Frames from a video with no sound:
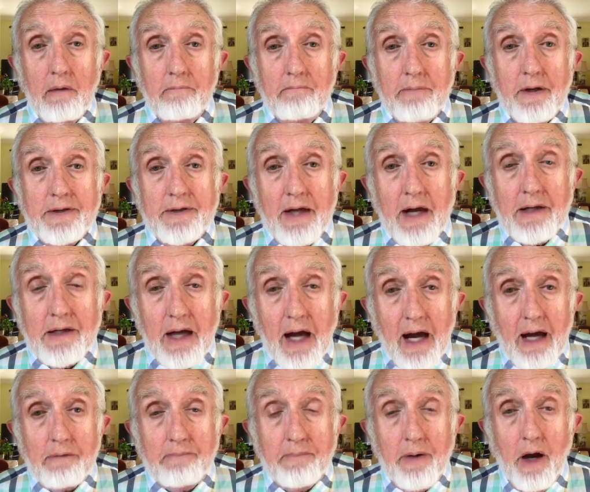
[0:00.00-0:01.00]
But that
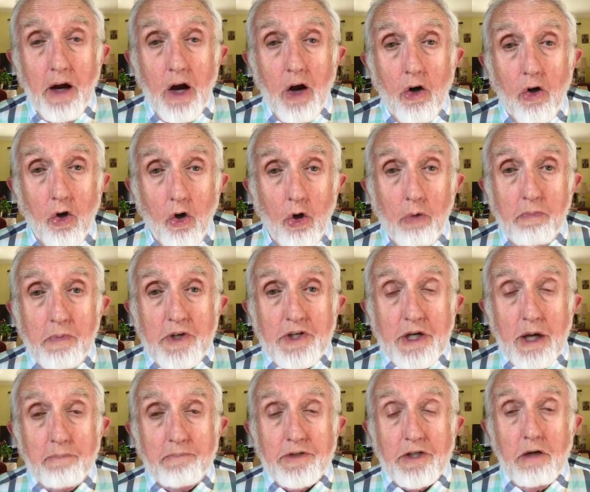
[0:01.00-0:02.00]
app opens
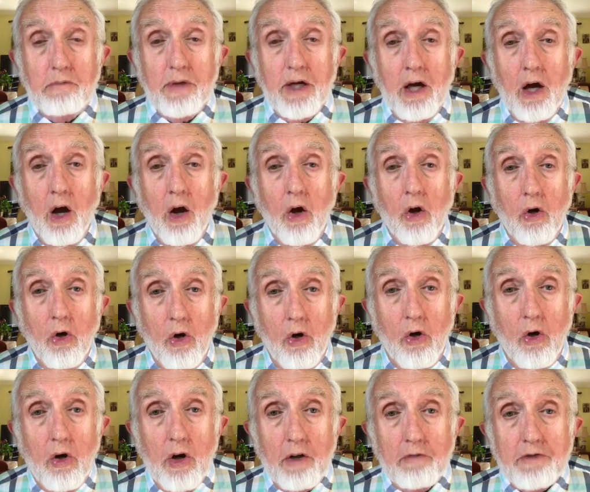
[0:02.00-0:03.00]
up to me
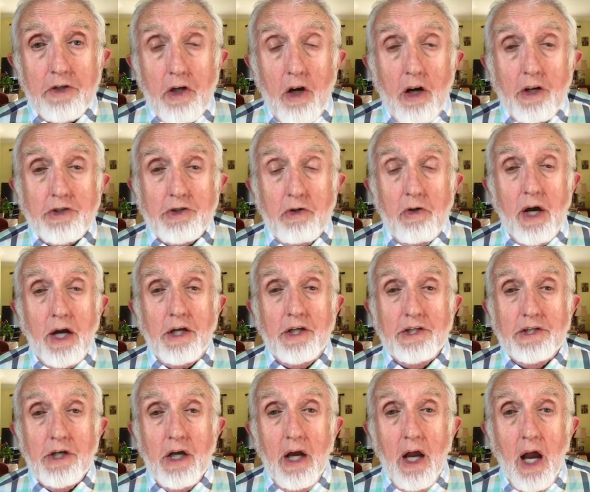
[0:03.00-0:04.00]
all of God's
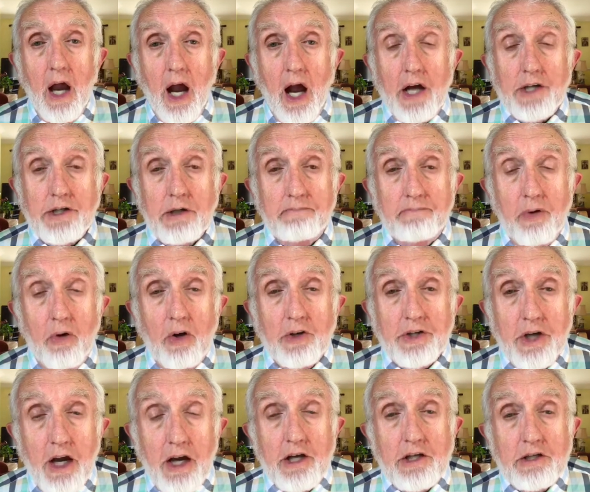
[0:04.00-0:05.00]
grace as it pours
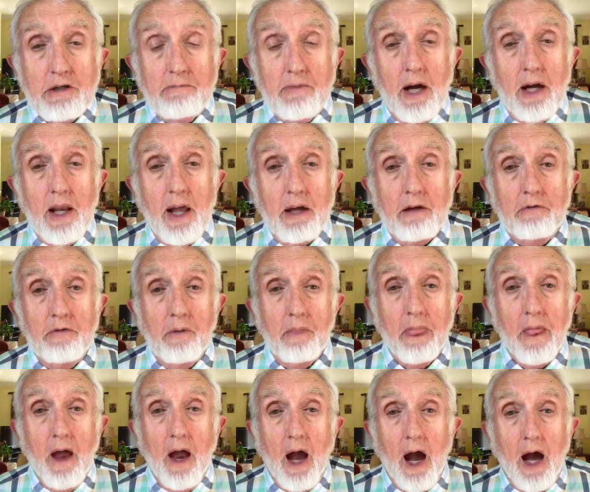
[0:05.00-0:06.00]
into my life
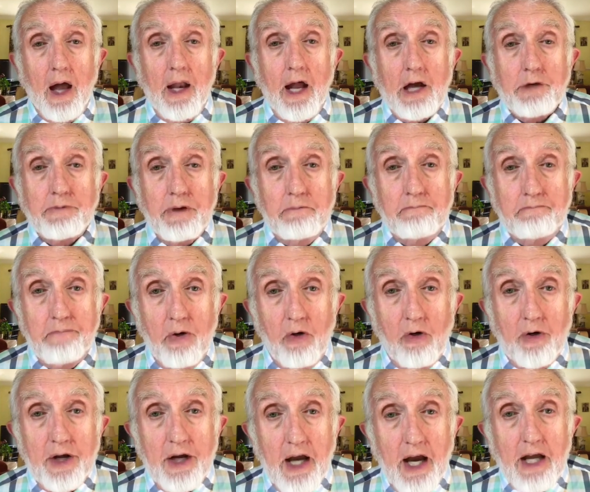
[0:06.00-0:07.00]
and has been
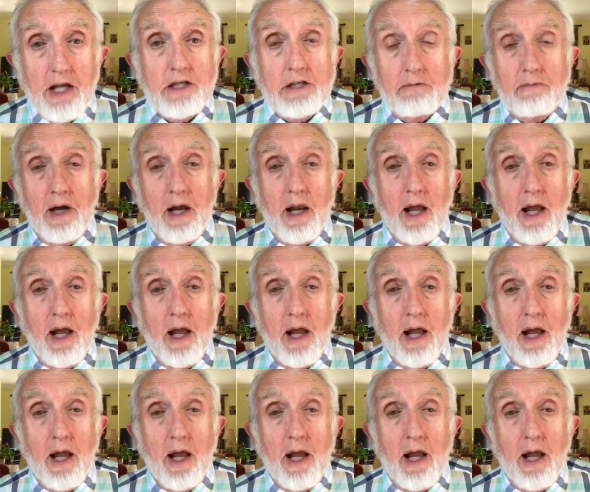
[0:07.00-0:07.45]
pouring into my